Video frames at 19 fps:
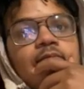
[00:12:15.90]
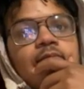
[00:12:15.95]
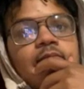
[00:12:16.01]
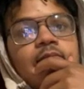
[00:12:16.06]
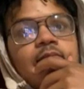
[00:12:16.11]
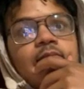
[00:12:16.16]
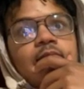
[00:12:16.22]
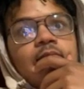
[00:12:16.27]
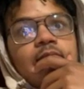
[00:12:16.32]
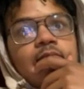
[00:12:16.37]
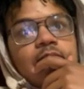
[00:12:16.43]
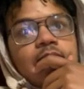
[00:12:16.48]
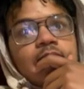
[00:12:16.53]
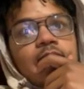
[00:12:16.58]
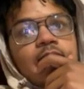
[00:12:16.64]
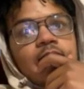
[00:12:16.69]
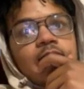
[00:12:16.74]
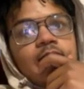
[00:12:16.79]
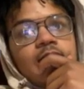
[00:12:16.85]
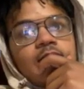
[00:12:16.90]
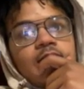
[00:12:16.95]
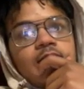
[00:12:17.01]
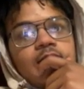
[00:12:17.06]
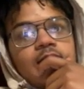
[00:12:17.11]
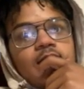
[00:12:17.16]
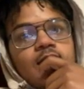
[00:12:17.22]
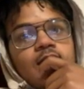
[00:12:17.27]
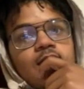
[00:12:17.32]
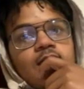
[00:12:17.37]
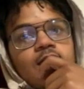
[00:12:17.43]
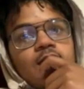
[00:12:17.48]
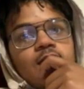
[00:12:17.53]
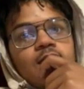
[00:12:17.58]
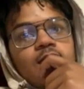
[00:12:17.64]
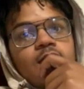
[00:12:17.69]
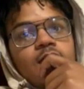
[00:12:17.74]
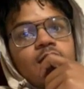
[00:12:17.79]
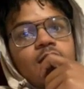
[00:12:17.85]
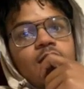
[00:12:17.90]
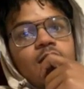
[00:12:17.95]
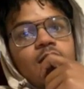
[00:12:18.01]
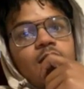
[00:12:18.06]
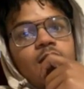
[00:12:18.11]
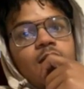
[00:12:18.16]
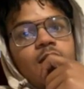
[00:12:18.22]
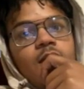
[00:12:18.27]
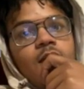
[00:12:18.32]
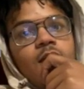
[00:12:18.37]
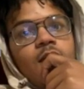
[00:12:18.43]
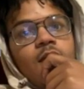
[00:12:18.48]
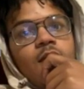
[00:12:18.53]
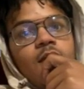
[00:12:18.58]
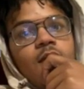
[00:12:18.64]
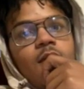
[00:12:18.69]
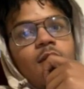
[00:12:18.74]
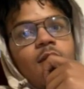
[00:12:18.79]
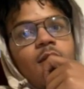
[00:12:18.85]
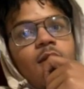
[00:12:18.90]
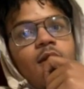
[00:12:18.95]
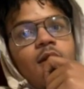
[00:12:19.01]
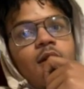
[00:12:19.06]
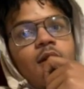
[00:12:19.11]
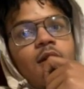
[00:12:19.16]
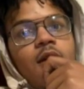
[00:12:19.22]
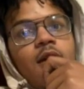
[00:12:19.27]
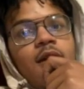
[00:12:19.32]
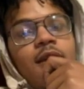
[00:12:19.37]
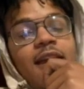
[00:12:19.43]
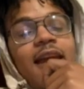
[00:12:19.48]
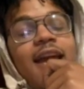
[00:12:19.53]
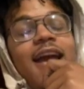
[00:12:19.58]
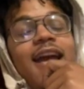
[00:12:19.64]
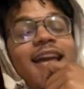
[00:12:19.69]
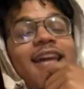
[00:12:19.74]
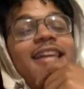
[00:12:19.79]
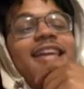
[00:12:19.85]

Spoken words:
(silent)